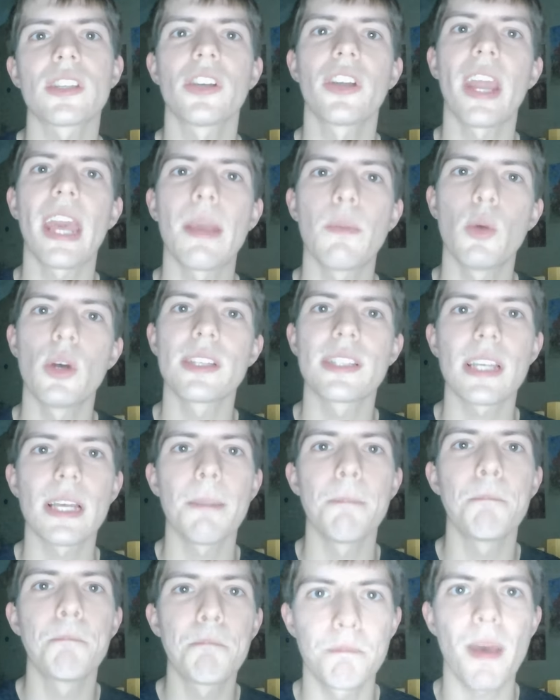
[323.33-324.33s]
Her name was
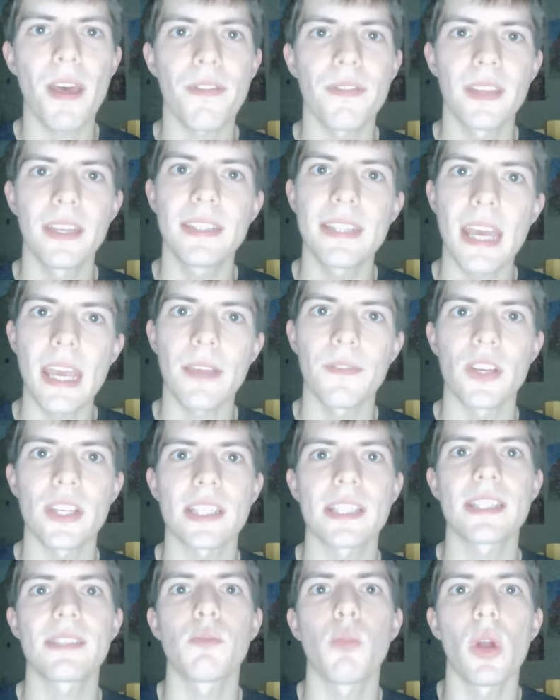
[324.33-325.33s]
Bethany
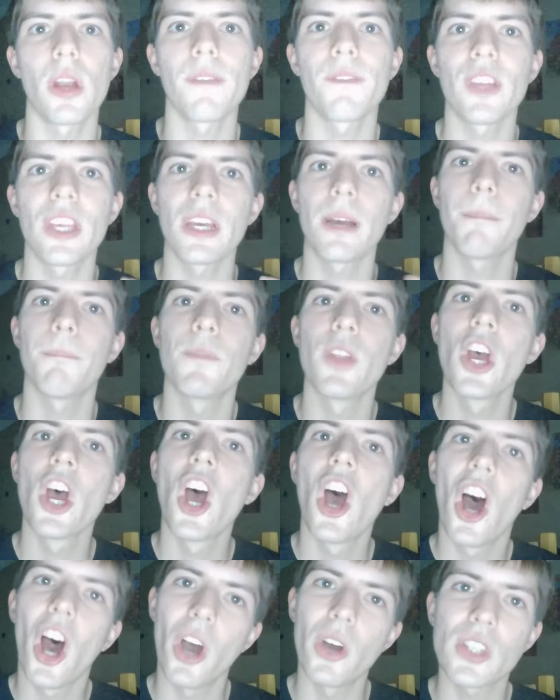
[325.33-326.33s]
Davies, one of the
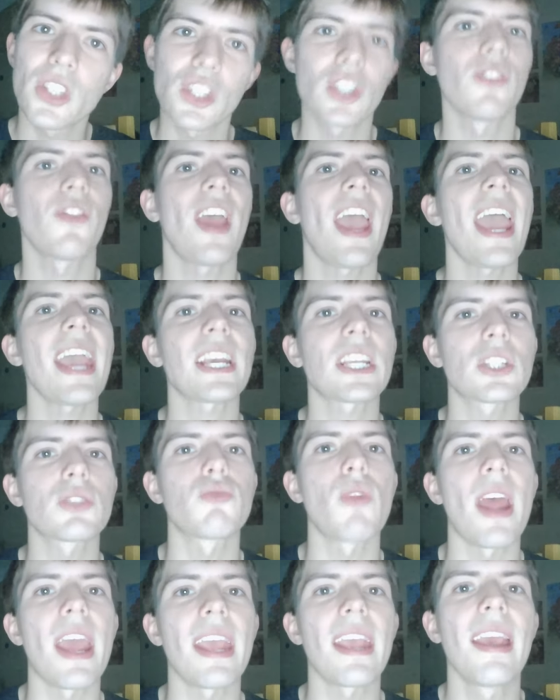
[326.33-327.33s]
hosts of
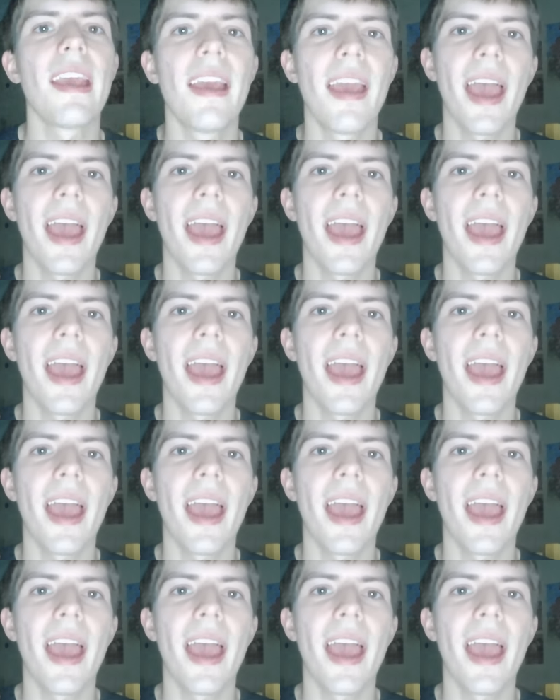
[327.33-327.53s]
X-Ray.